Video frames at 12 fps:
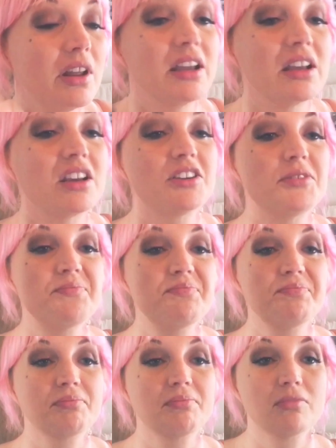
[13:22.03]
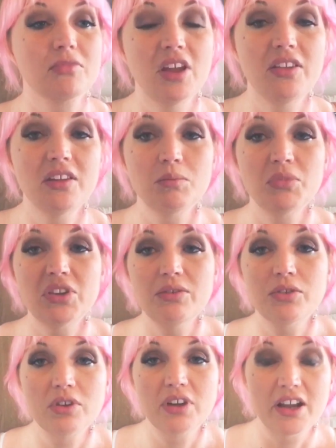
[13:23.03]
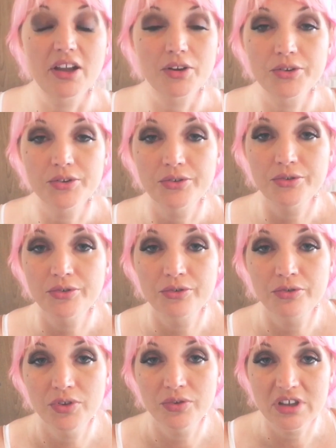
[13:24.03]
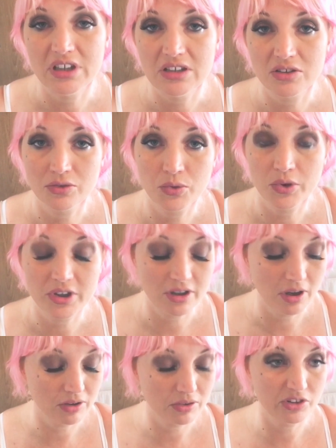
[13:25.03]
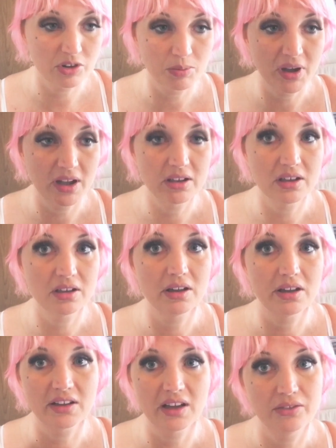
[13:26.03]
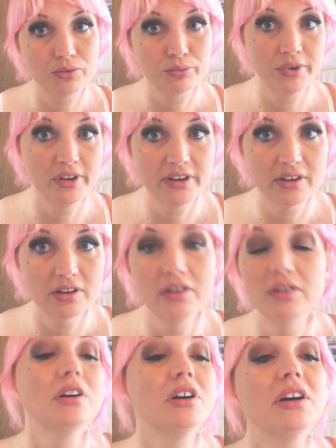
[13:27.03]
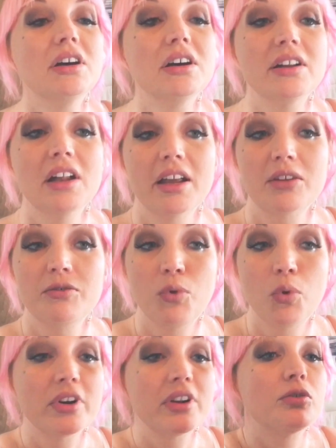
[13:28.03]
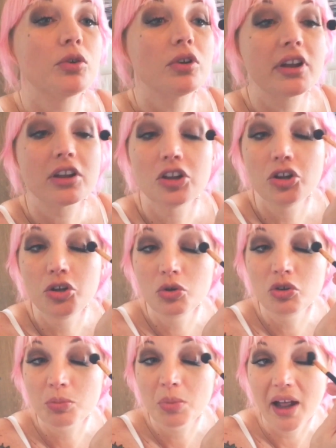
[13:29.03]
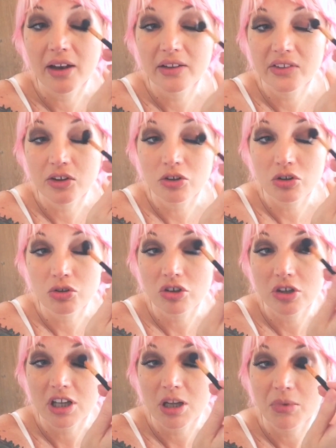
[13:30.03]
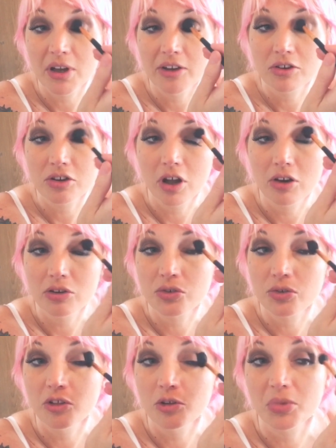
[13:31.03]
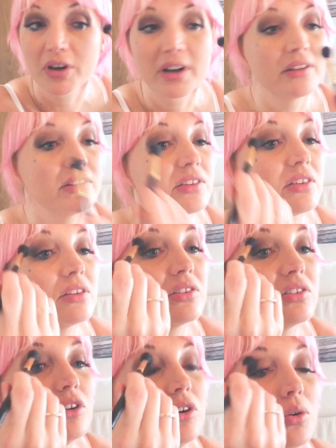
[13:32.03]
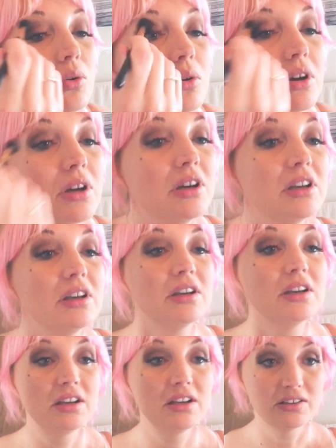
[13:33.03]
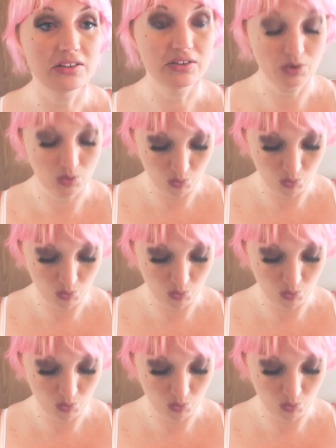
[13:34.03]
like, I believe they're like $15 to $40 depending. Like that's really good. Like 40 for like huge palettes that are usually a couple $100s for other brands. So it's